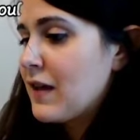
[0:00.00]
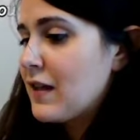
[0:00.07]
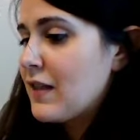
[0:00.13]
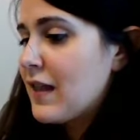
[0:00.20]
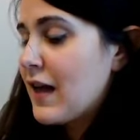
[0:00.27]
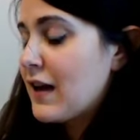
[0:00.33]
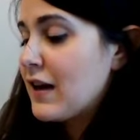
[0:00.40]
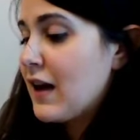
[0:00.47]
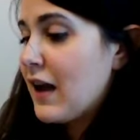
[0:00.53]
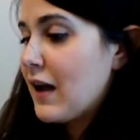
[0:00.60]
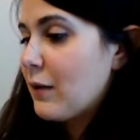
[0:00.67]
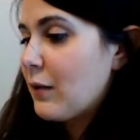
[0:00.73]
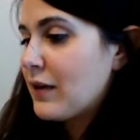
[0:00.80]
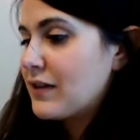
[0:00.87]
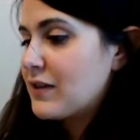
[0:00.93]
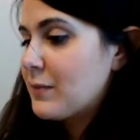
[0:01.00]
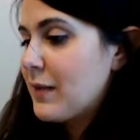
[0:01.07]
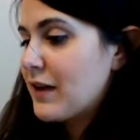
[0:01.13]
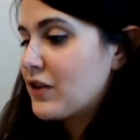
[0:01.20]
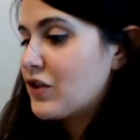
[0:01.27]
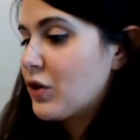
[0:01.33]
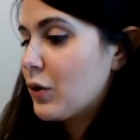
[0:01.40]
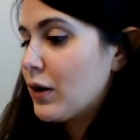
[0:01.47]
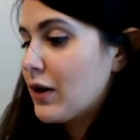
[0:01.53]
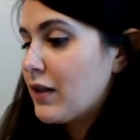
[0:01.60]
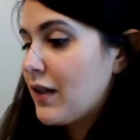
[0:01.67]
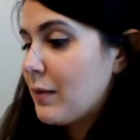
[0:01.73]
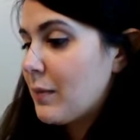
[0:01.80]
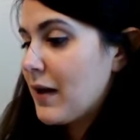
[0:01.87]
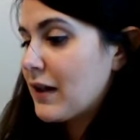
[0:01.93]
Then I want to make sure
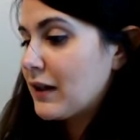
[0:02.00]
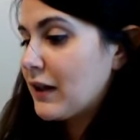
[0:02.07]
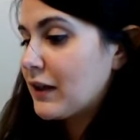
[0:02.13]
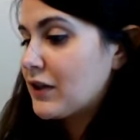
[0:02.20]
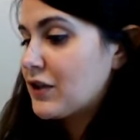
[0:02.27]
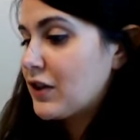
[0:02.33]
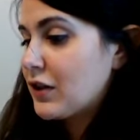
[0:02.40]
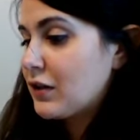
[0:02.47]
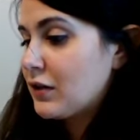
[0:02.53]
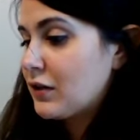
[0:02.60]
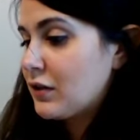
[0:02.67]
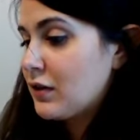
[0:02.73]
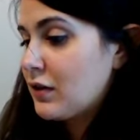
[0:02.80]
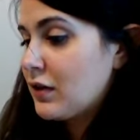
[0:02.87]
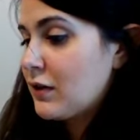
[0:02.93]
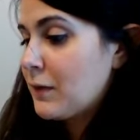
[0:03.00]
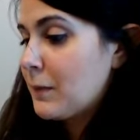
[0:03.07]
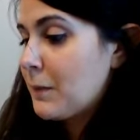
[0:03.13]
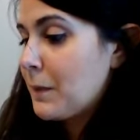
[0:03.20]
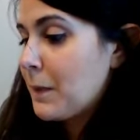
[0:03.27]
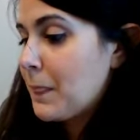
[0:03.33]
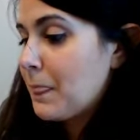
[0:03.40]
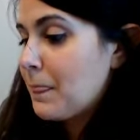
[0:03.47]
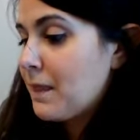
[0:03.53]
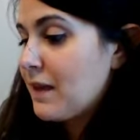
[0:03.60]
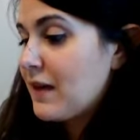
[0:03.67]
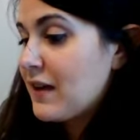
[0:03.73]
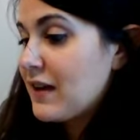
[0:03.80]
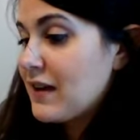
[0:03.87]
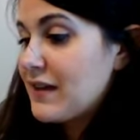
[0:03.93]
that my ligature
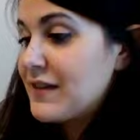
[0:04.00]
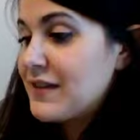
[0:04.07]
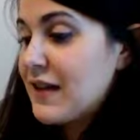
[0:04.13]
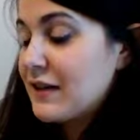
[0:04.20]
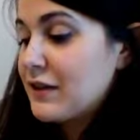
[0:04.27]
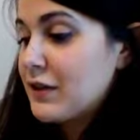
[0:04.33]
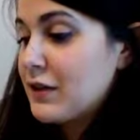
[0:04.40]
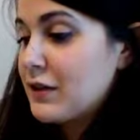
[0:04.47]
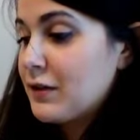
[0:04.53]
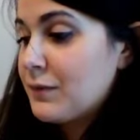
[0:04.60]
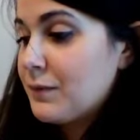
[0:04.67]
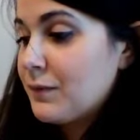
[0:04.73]
is centered.